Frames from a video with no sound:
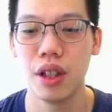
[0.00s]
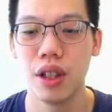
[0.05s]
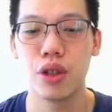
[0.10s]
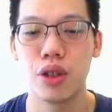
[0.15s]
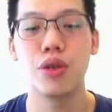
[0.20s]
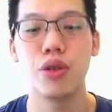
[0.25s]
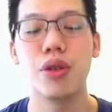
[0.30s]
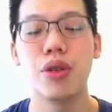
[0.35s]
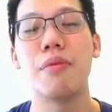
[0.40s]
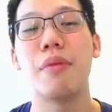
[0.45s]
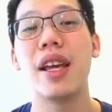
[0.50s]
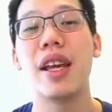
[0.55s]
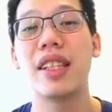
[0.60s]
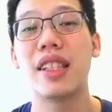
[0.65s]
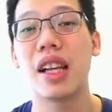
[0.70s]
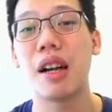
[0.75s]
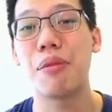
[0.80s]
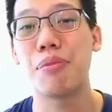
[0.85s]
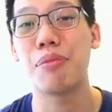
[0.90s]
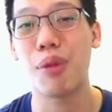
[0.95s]
Through
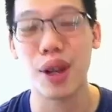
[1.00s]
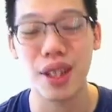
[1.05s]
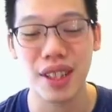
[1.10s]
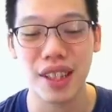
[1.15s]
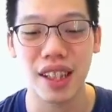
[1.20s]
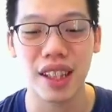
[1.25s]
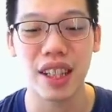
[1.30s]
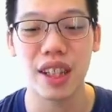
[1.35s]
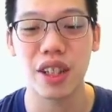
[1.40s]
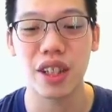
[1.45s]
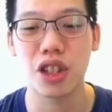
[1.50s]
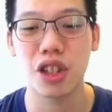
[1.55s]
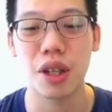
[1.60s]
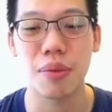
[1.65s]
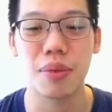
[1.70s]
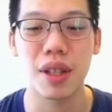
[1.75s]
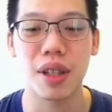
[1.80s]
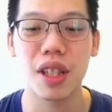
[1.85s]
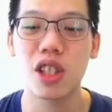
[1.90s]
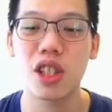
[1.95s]
amazing appointed
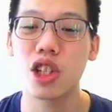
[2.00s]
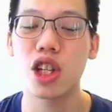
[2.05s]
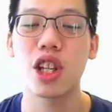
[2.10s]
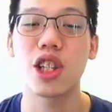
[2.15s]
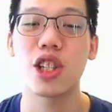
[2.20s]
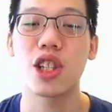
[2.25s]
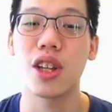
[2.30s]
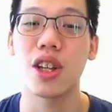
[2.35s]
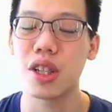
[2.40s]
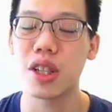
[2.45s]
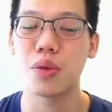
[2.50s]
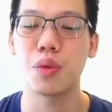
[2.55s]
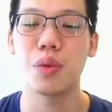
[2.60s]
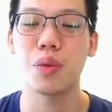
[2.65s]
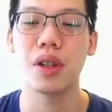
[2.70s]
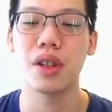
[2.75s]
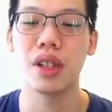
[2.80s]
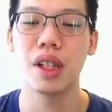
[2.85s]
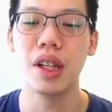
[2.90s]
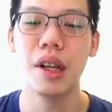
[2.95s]
leadership, this church and this
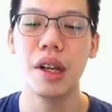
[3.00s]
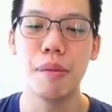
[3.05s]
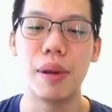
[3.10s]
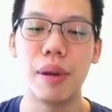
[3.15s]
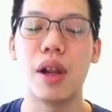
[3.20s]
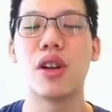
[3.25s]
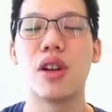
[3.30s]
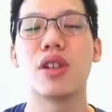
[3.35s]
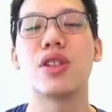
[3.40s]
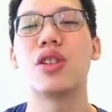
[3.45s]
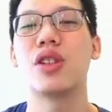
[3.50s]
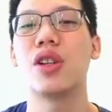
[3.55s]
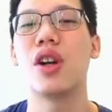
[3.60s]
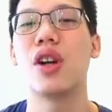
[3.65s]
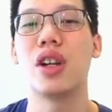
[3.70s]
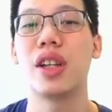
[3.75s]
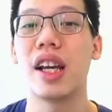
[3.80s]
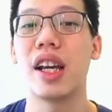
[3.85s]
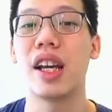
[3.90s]
world belongs to God,